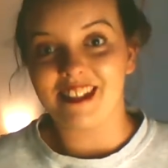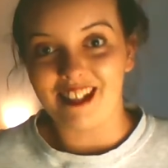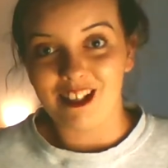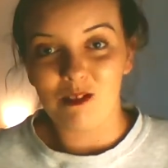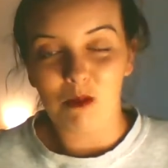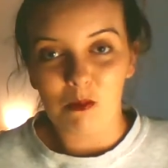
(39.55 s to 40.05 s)

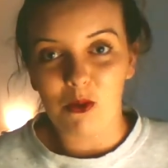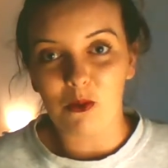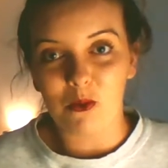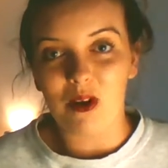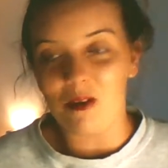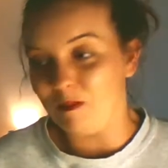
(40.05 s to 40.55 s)
I'm a
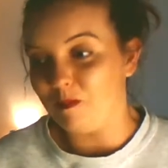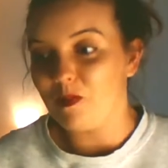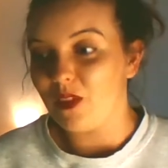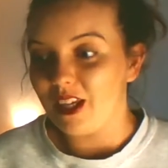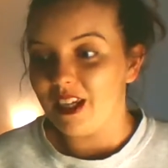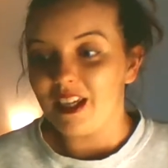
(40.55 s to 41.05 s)
bookworm,
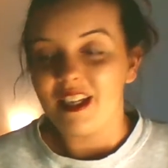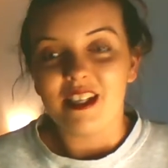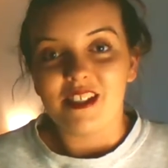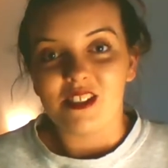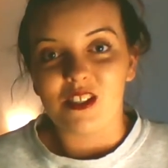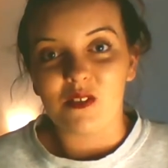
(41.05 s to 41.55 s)

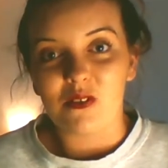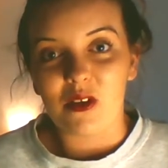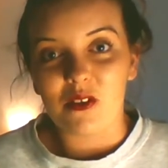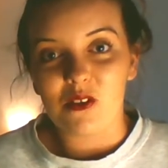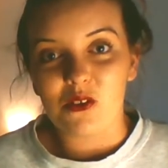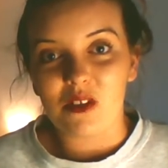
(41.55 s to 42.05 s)
so I thought
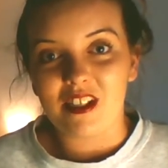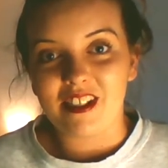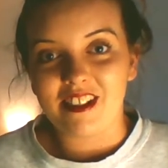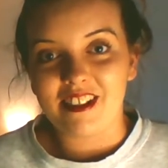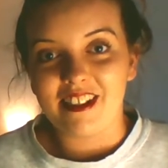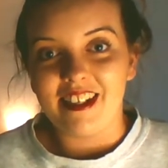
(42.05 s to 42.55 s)
I'd join in,